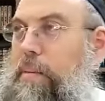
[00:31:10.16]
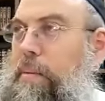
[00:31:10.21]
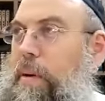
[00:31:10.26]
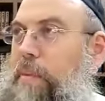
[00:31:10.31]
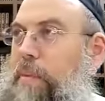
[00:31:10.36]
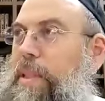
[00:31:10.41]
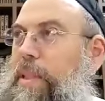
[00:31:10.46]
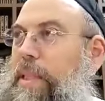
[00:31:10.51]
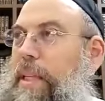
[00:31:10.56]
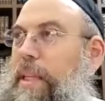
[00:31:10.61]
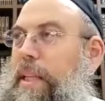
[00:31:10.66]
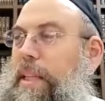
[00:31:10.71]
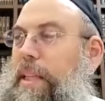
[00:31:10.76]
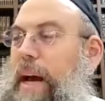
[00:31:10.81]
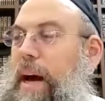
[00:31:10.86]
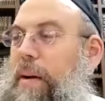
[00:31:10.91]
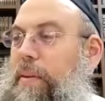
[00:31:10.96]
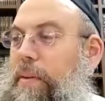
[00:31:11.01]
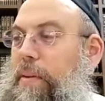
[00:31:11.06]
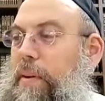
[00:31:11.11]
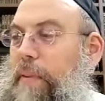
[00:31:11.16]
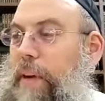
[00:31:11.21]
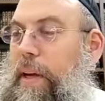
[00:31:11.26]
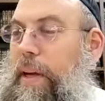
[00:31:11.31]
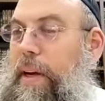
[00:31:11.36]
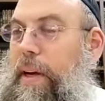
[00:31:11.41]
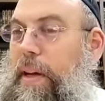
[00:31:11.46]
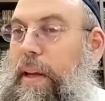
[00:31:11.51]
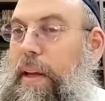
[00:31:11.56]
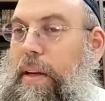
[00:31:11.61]
What was the doubt over
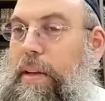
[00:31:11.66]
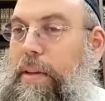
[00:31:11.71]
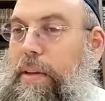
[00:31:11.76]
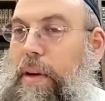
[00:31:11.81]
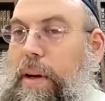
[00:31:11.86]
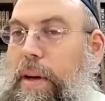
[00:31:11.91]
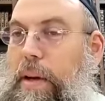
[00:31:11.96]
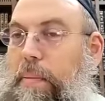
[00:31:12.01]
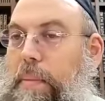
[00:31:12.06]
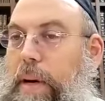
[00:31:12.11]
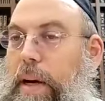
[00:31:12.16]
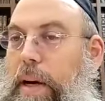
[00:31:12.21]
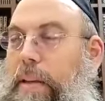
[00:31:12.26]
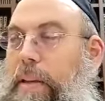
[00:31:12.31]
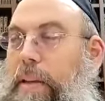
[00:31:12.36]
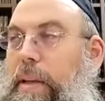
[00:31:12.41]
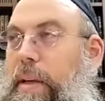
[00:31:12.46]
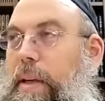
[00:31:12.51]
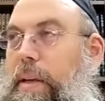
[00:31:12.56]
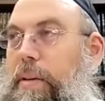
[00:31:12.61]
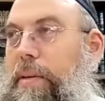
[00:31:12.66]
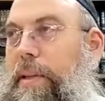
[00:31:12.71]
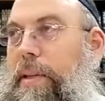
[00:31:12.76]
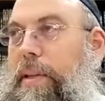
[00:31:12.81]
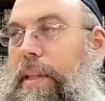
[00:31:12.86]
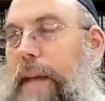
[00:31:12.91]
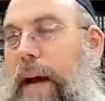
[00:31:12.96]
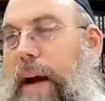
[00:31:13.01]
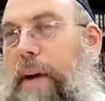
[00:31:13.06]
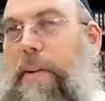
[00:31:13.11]
here that you're talking about? With
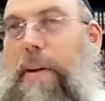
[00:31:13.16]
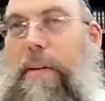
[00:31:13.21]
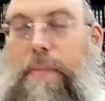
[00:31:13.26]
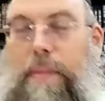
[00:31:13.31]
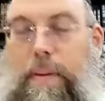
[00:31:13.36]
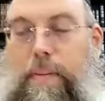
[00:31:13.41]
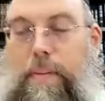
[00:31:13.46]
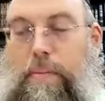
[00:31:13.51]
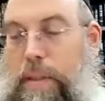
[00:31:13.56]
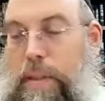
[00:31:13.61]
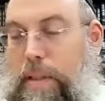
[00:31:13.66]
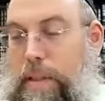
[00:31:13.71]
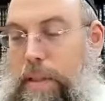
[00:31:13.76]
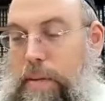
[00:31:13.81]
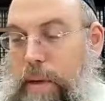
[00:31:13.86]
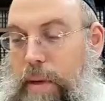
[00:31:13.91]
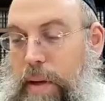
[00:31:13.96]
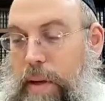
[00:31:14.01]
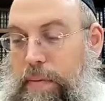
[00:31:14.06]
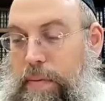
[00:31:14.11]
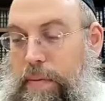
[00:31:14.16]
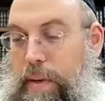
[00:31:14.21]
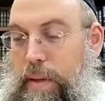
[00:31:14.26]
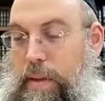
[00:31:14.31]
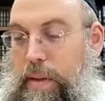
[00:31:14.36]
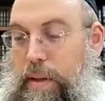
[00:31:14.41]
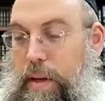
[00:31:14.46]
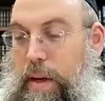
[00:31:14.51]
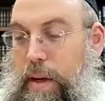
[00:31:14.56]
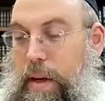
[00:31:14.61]
doubt, if it was, if
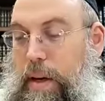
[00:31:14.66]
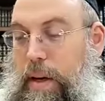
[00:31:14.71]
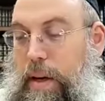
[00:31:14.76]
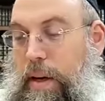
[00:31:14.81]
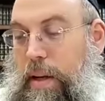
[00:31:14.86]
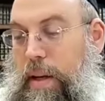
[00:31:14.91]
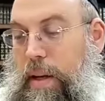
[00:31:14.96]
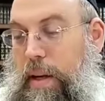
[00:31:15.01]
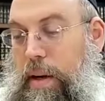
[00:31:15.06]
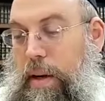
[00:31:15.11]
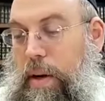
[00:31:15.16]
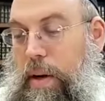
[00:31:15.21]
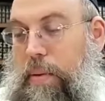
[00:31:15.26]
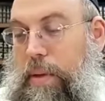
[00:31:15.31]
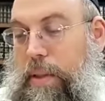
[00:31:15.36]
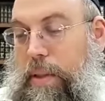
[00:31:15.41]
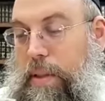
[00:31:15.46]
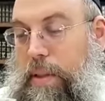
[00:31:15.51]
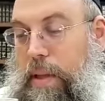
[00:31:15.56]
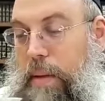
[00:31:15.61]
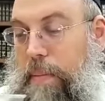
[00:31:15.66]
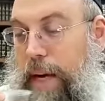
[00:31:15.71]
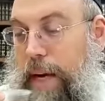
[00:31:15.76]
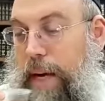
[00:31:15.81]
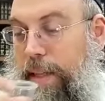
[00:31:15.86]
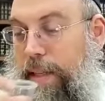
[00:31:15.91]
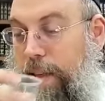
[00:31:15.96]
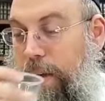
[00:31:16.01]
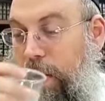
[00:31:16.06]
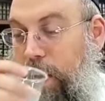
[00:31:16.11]
it uh, can go into the
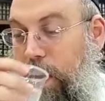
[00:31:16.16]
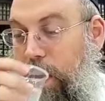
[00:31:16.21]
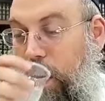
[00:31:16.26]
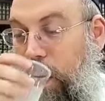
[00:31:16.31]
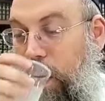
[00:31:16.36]
Misa.